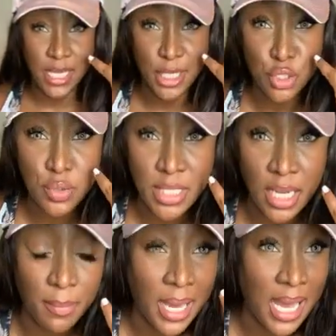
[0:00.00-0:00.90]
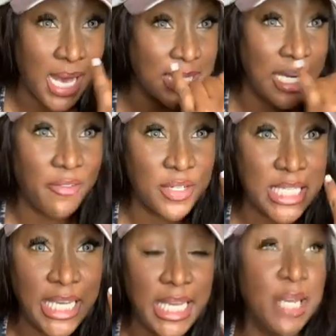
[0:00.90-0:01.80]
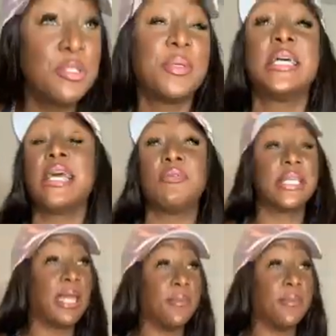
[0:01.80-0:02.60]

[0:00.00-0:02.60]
that you see under my eyes, any fatigue, it was because I was out here